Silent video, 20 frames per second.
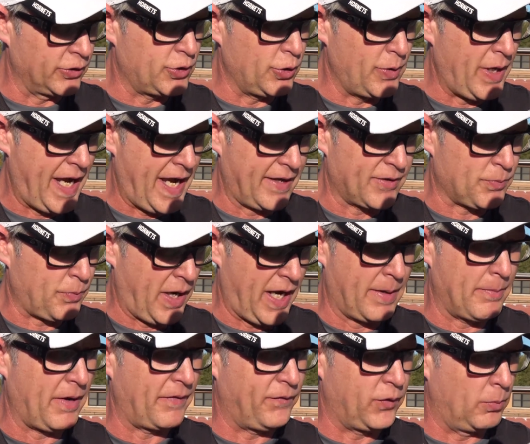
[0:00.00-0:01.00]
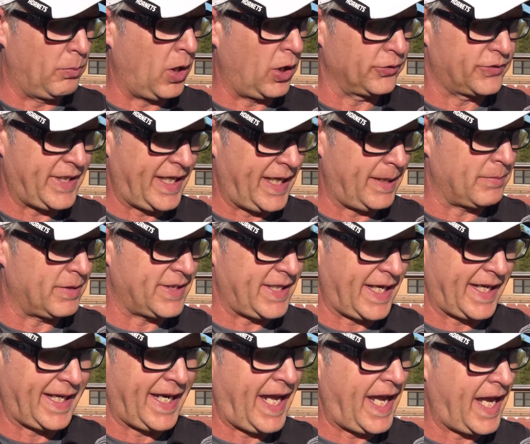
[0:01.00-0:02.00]
of two halves. Proud of my football team the
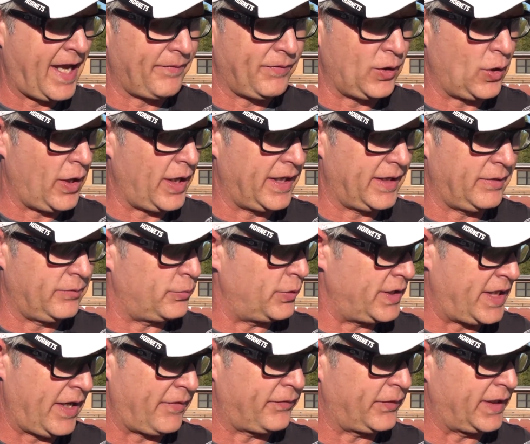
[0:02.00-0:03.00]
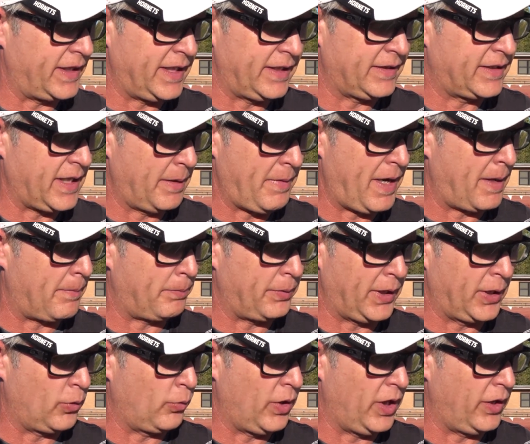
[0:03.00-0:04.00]
second half. You know, we definitely didn't come out and
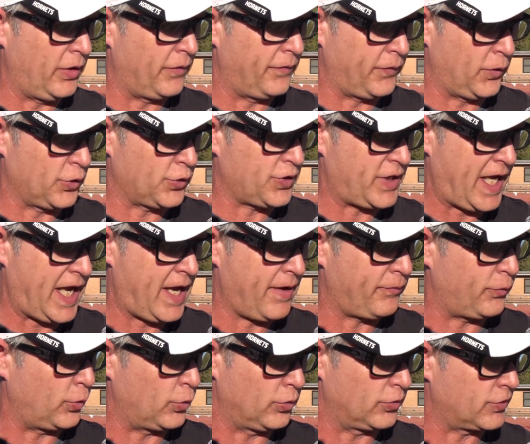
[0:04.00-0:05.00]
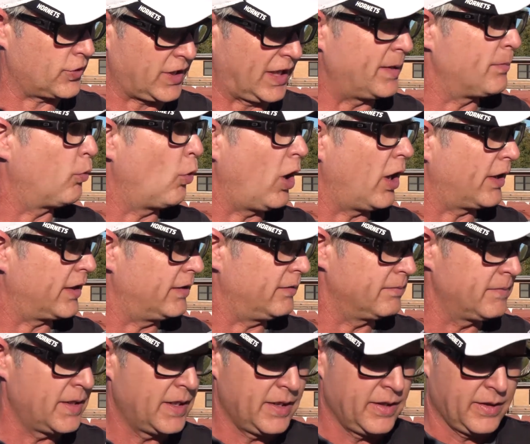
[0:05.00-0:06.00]
play well the first half. We were sleepwalking,
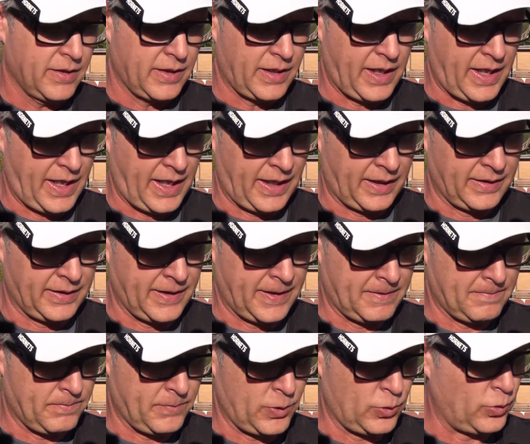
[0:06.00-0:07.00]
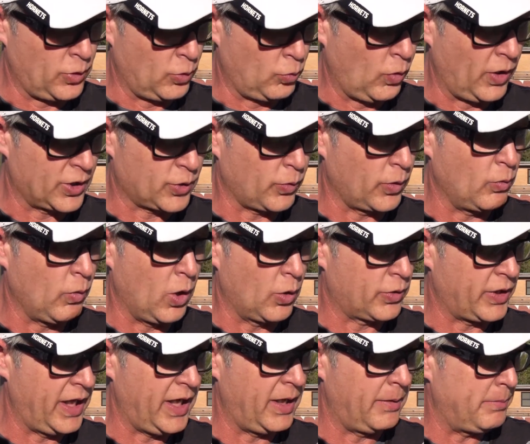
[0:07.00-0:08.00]
and once we
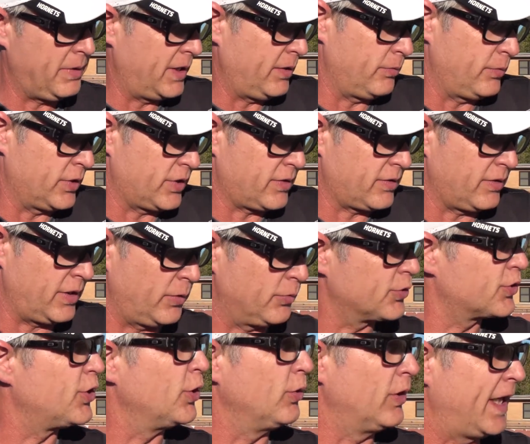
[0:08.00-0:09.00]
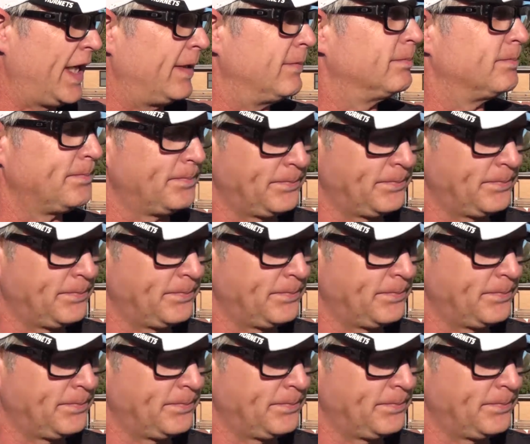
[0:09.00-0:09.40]
woke up, but it was too late.